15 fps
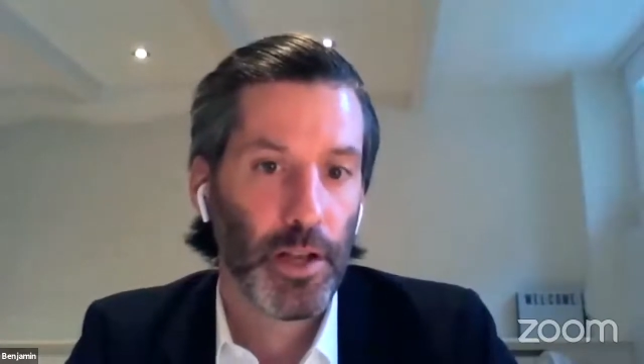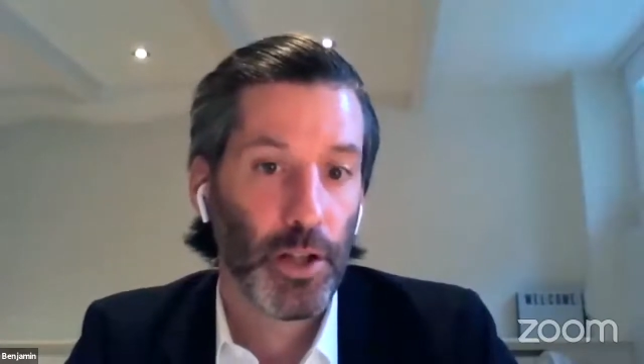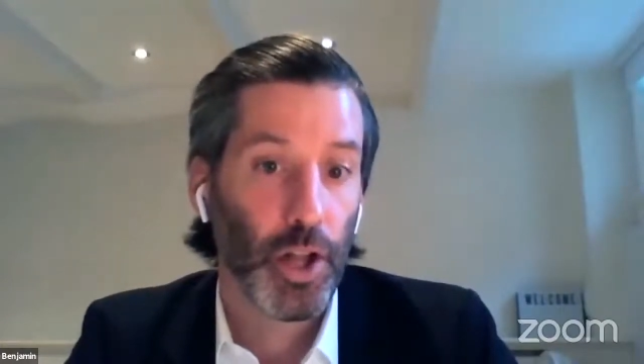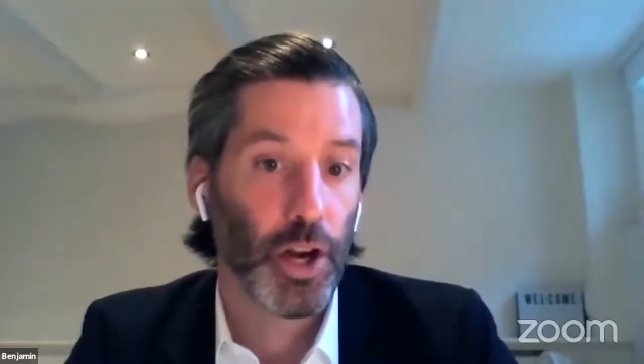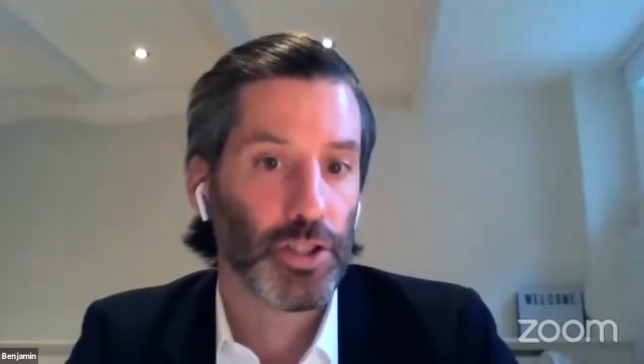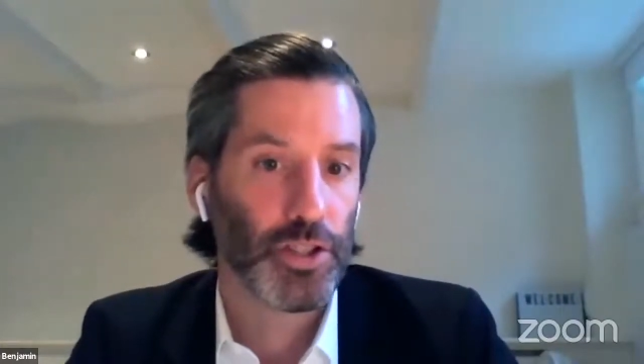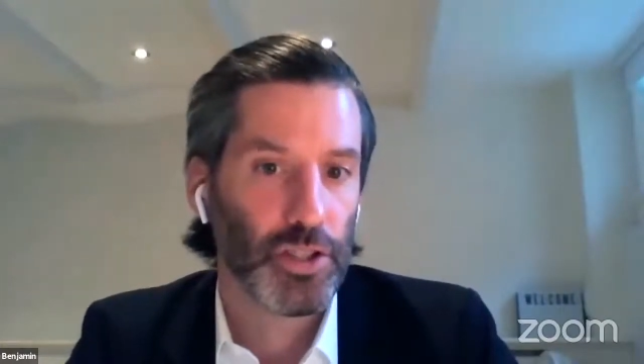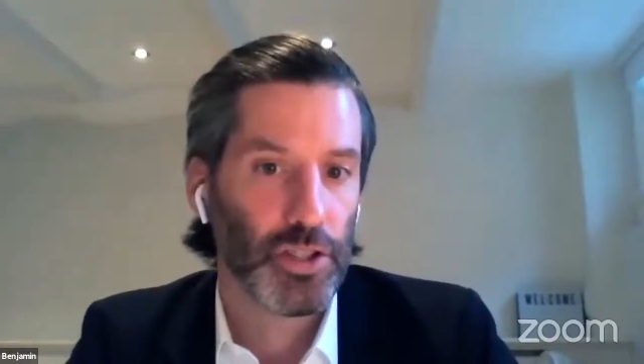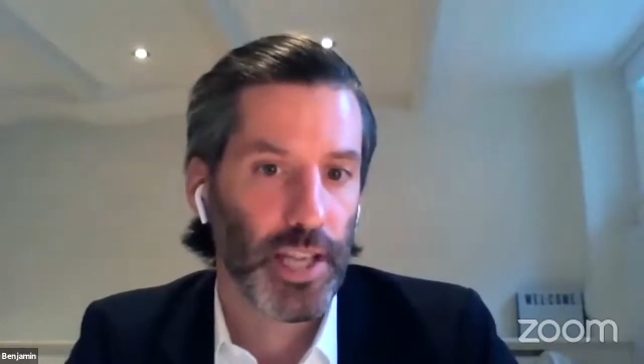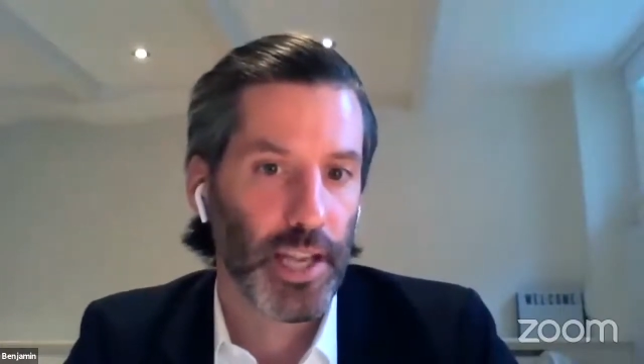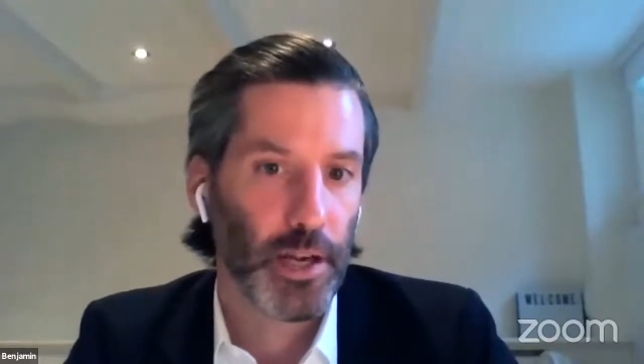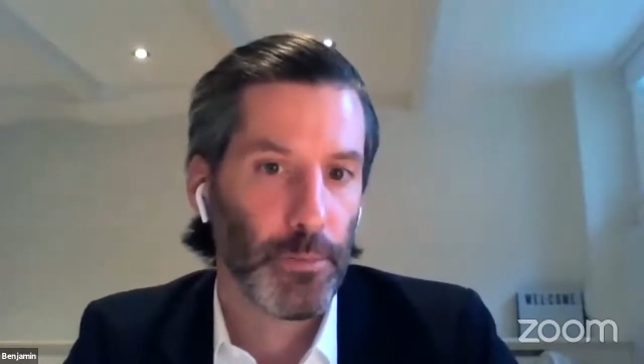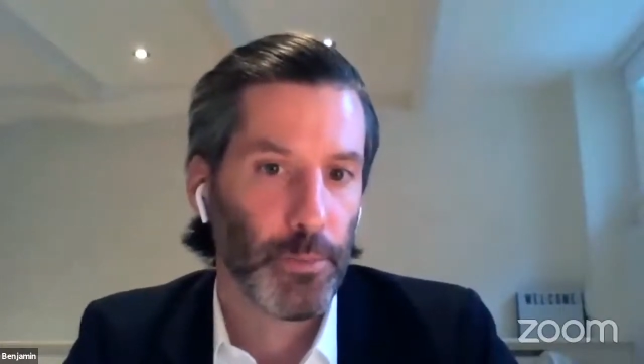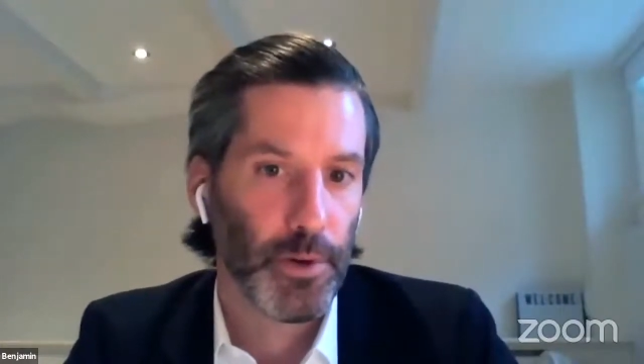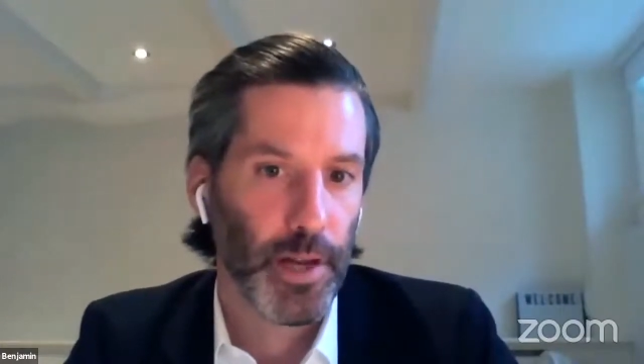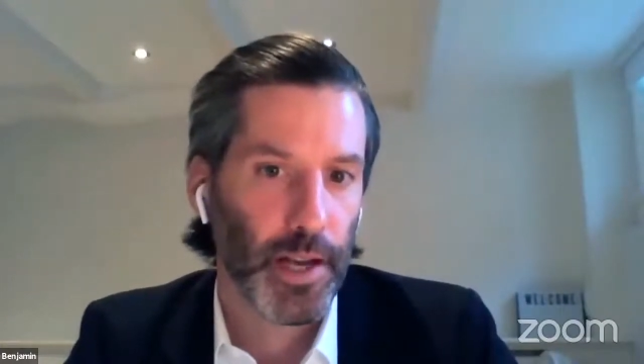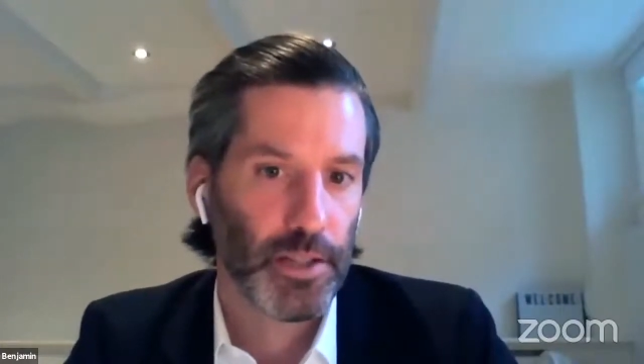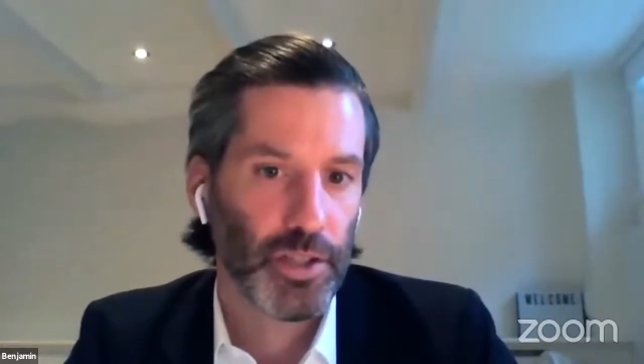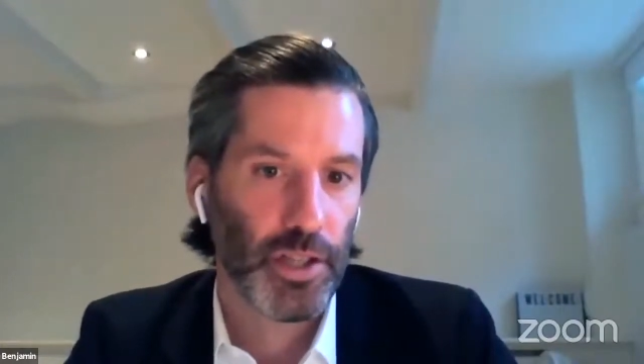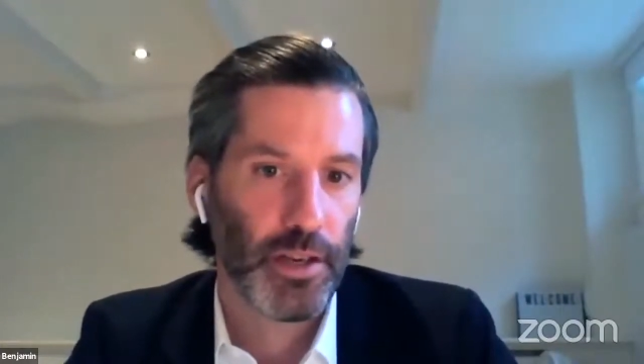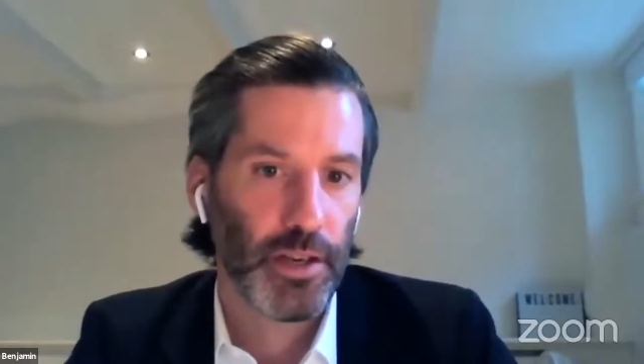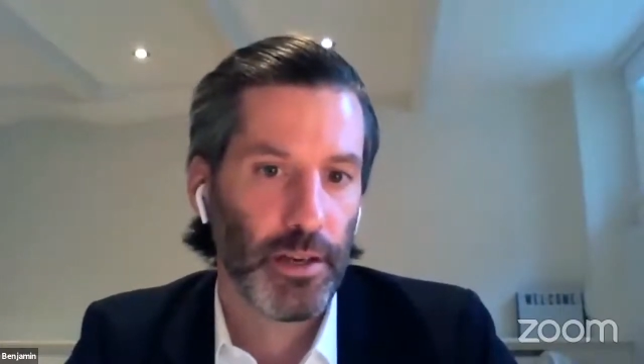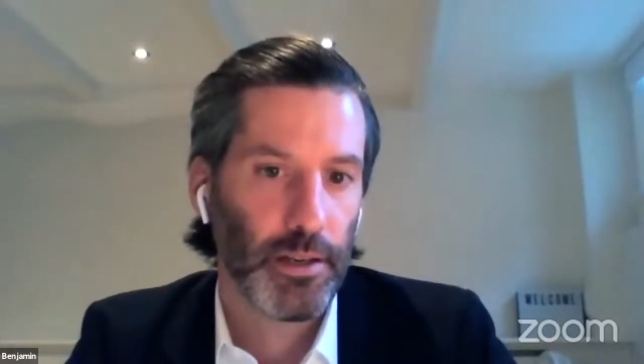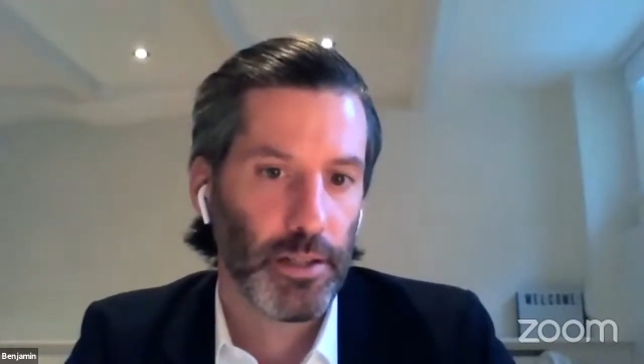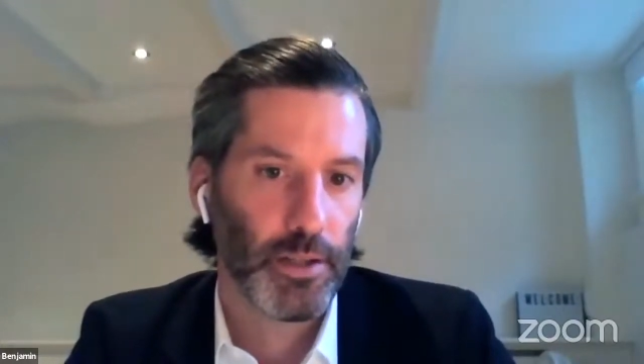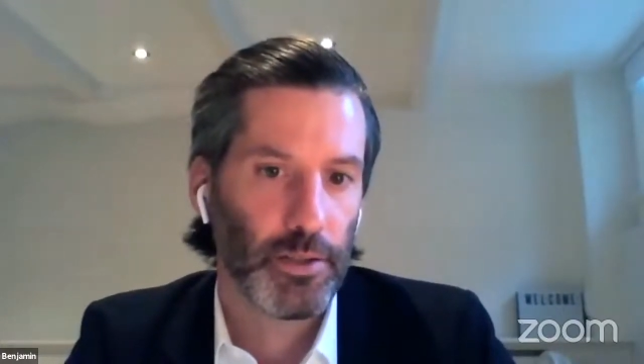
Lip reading: larger scale production,